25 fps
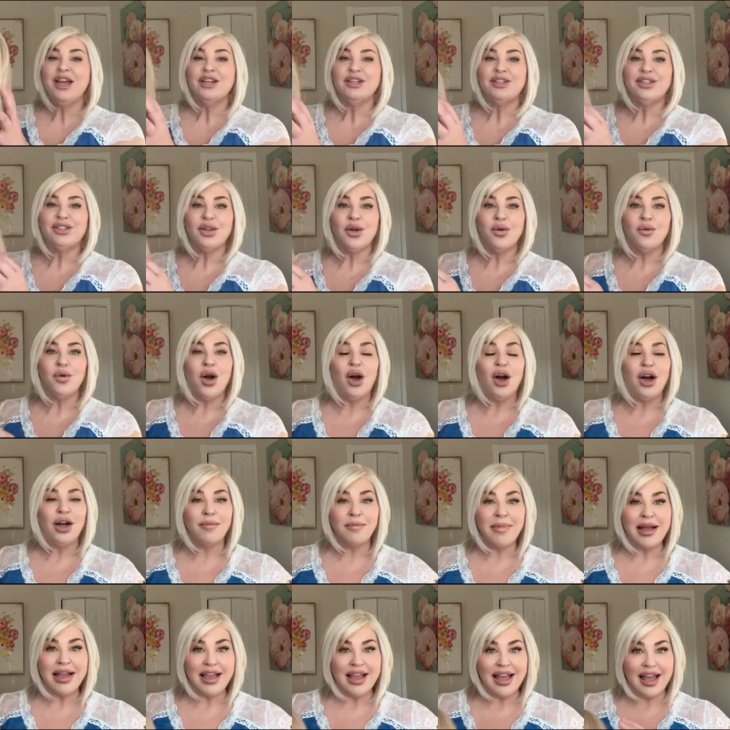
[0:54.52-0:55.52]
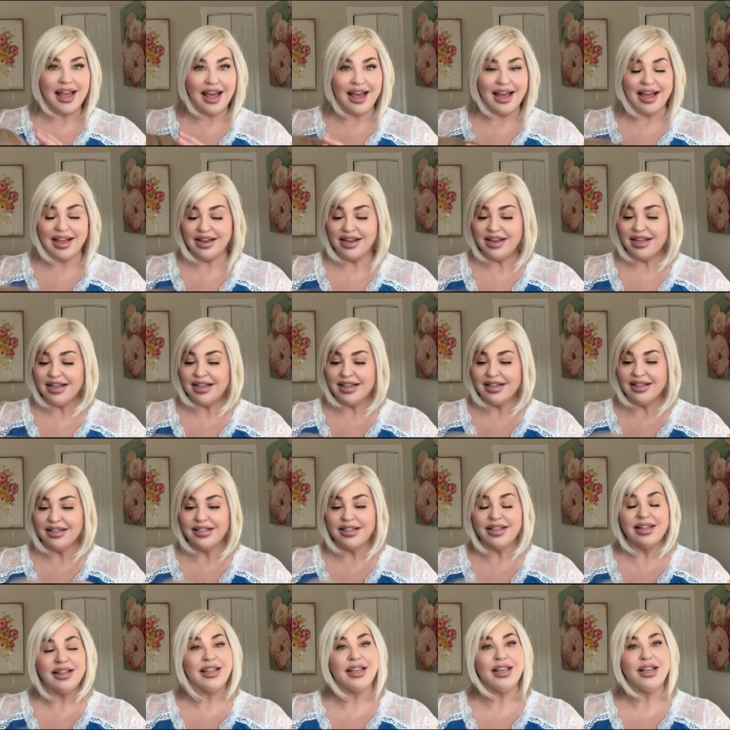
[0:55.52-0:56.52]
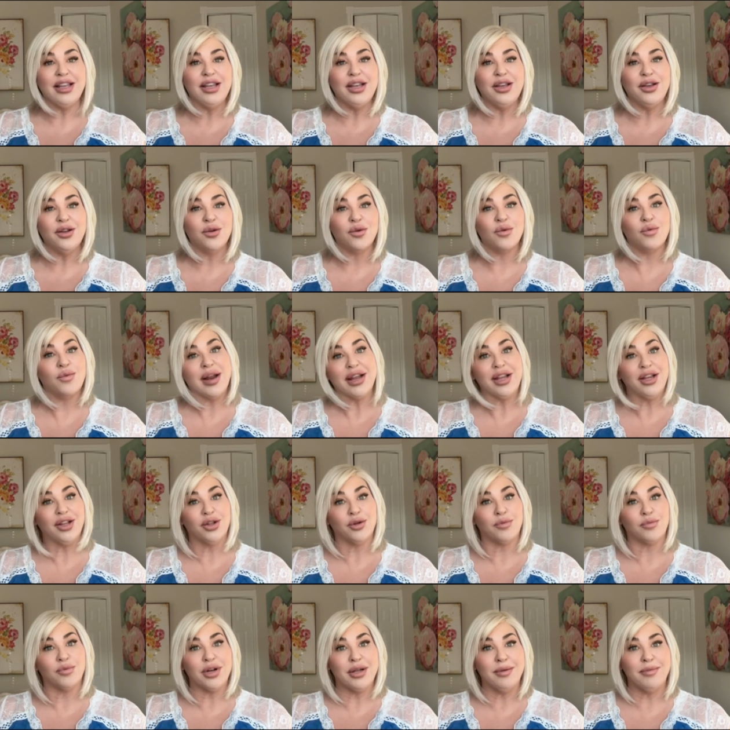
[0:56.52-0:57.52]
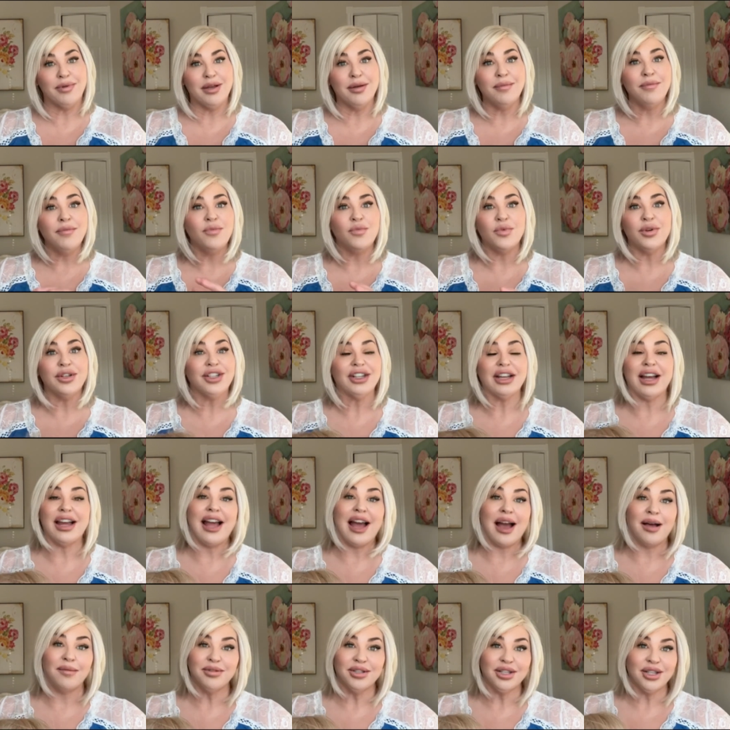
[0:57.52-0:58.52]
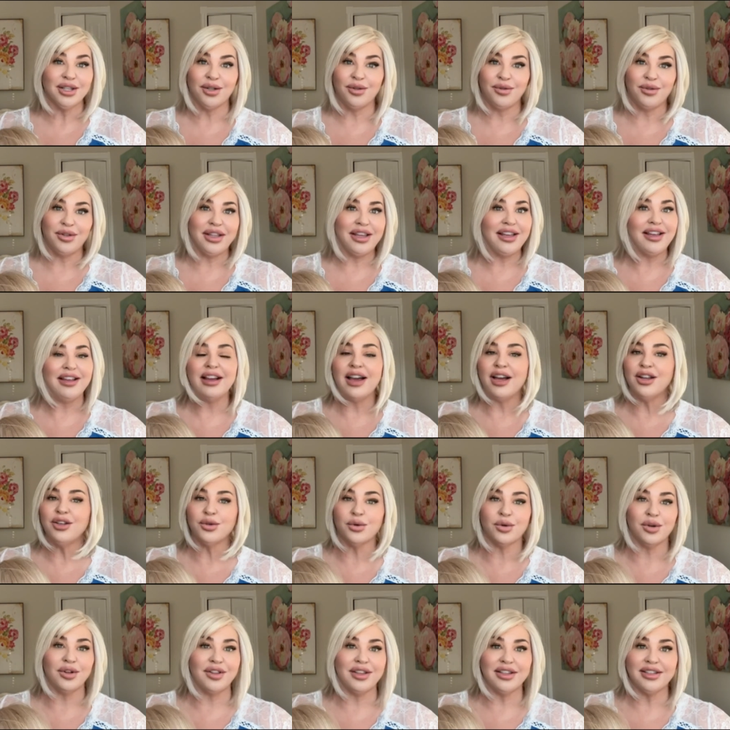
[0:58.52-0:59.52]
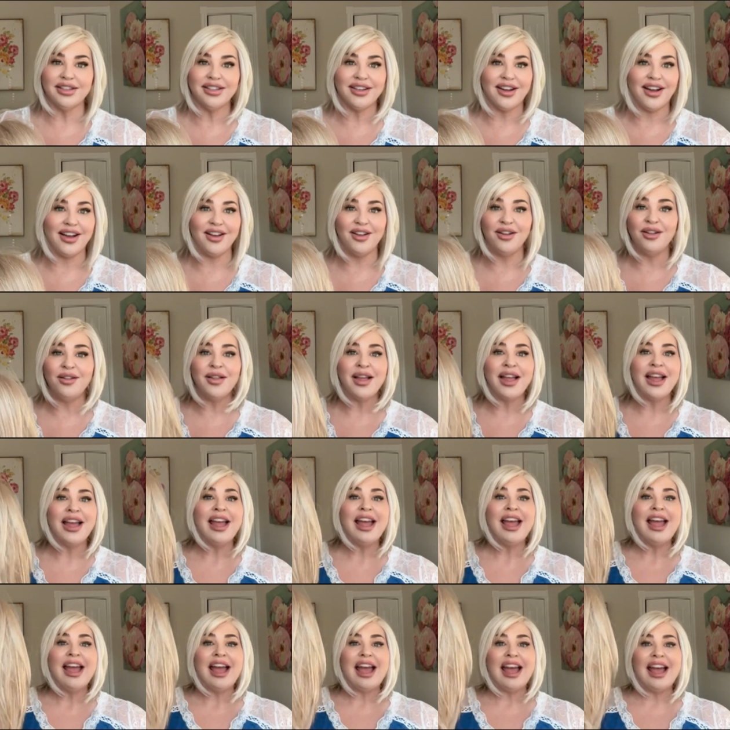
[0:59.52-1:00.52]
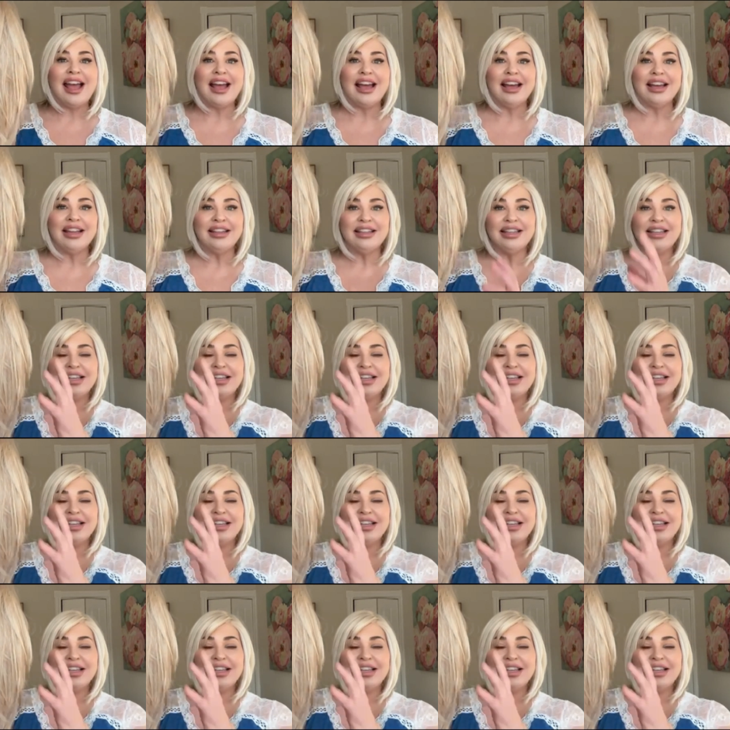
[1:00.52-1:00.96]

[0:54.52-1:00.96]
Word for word: So on my head is the regular premium, which I absolutely adore this style. And